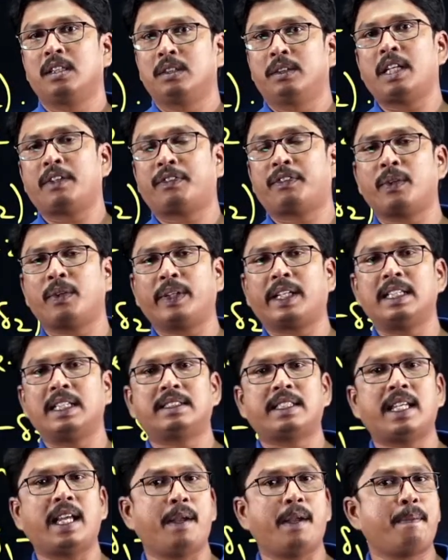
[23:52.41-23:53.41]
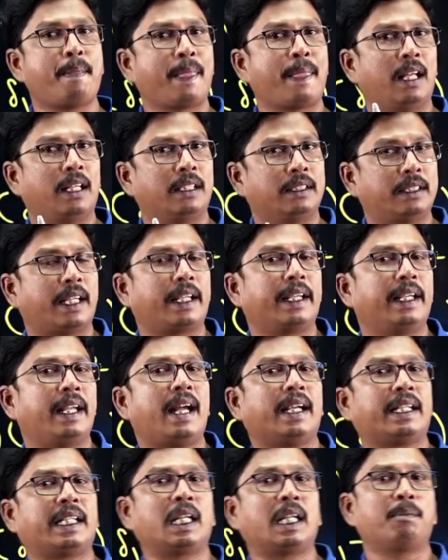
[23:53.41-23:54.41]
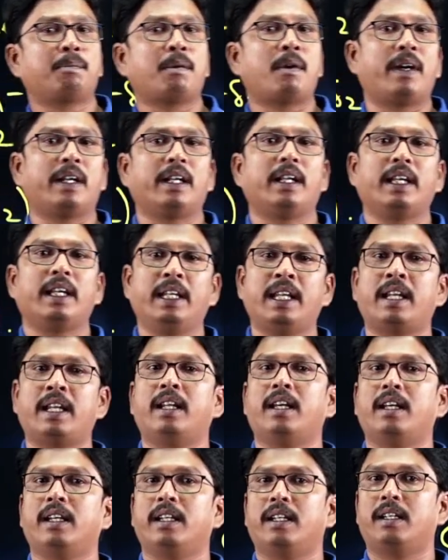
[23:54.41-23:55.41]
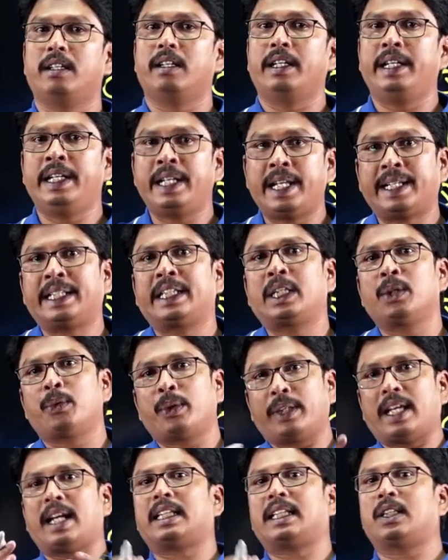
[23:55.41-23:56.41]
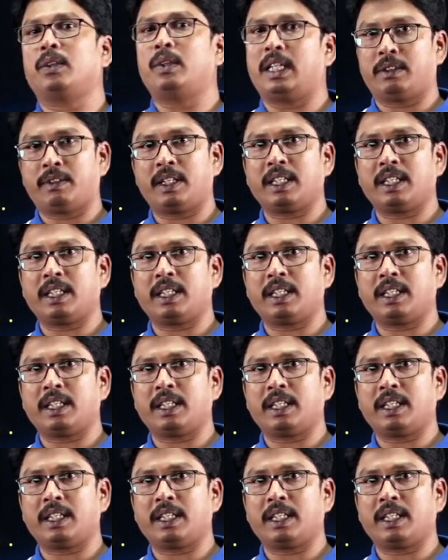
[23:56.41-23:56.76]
Therefore, we can say the reactive power in an inductive reactance